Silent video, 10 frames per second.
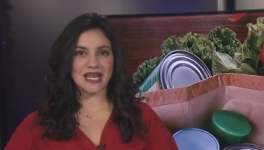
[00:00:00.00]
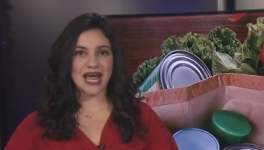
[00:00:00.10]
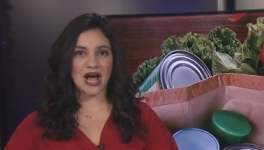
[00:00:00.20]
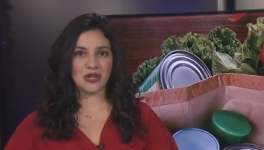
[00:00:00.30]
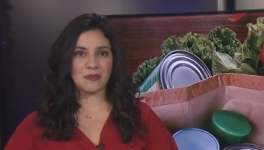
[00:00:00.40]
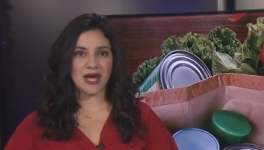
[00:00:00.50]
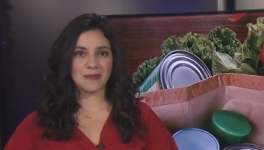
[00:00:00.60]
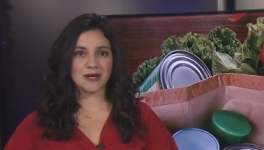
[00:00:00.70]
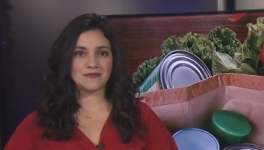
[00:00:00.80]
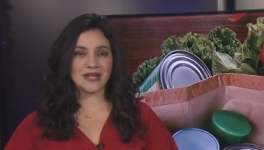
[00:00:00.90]
and
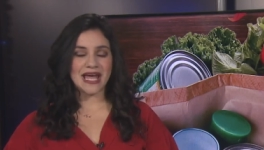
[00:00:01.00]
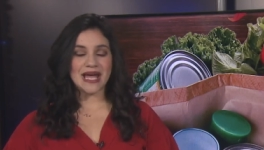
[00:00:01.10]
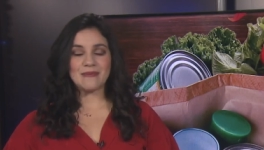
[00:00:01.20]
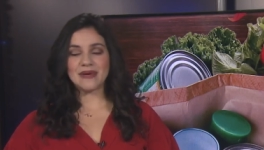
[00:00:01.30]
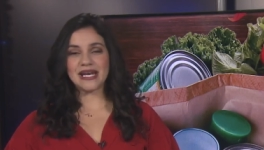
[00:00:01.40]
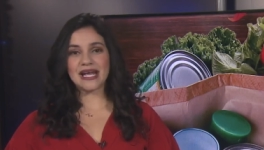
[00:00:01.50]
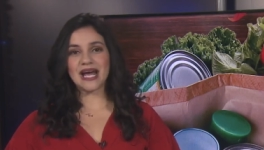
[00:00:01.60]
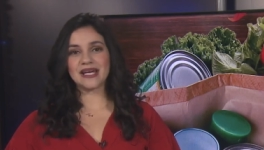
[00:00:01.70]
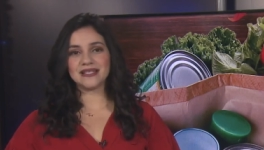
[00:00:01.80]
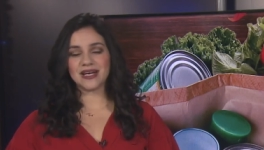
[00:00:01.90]
Alabama, meaning
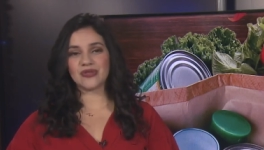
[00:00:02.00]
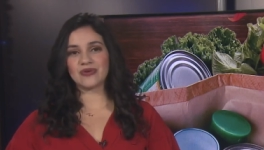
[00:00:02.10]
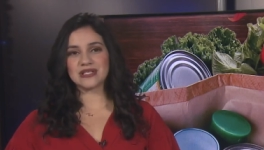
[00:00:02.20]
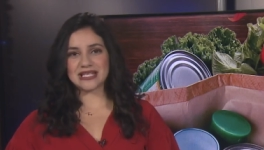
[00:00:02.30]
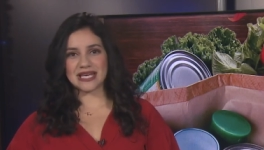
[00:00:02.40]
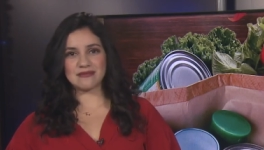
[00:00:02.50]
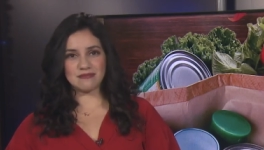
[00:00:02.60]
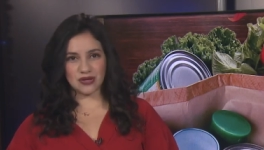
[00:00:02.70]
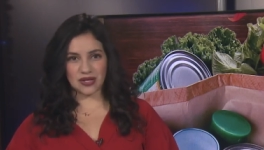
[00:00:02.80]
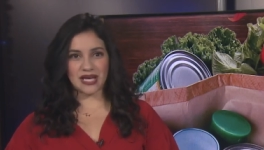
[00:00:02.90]
another
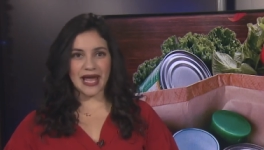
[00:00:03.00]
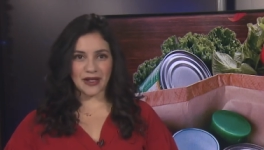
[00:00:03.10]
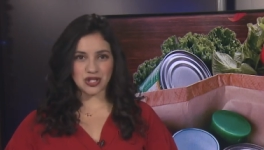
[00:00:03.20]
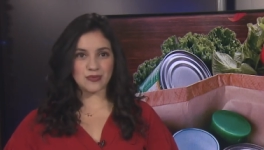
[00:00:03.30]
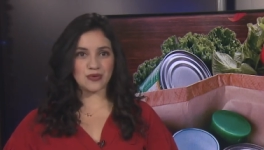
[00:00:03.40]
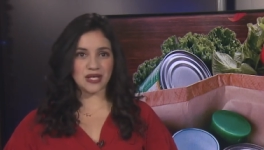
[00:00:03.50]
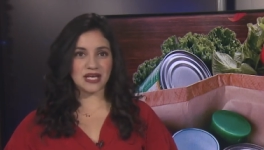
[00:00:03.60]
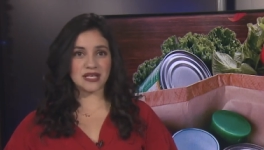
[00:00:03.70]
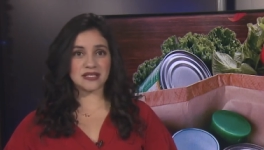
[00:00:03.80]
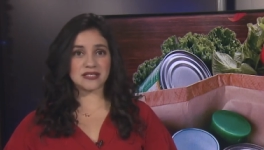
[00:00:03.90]
10 million eligible
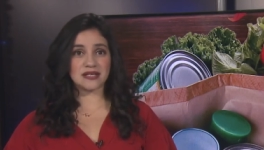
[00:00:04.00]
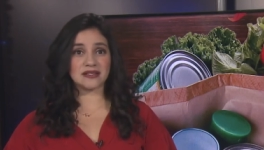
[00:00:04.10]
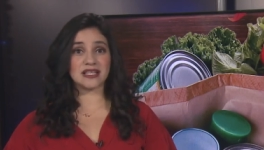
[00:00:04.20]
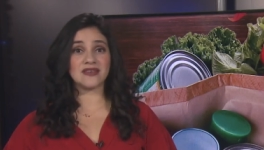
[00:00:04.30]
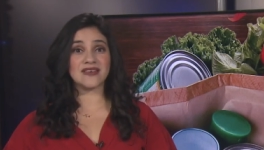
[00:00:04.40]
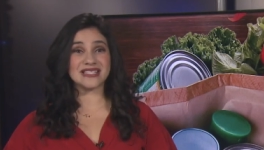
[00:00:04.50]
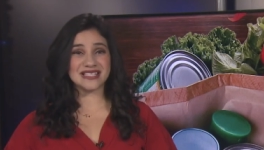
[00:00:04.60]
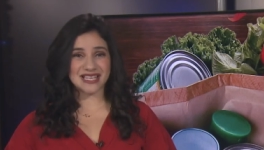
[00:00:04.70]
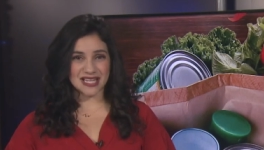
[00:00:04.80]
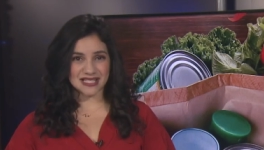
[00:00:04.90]
kids live in
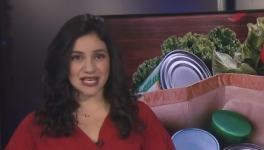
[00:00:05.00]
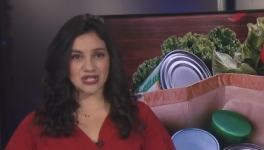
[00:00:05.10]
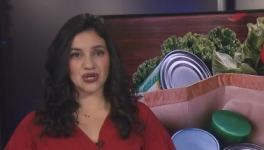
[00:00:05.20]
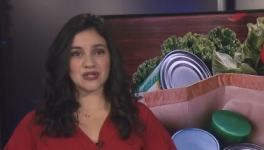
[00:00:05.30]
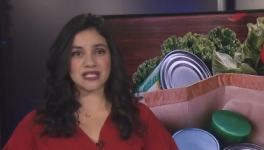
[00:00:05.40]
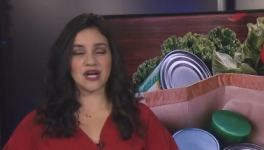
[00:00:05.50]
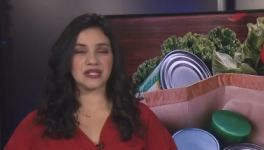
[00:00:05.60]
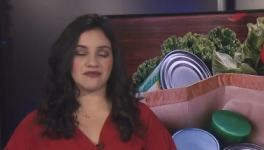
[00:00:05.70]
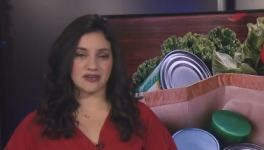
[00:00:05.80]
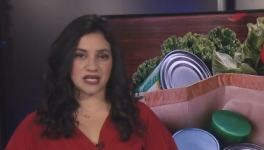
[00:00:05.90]
states that turn
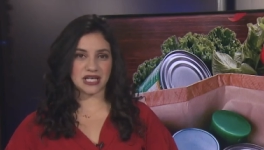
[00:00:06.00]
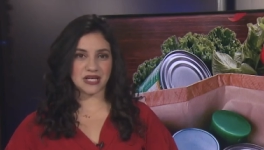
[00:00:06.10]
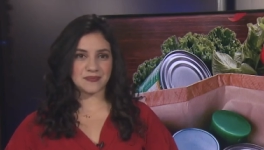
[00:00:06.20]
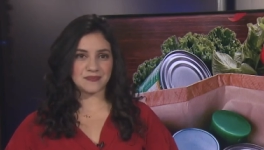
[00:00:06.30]
down the funding.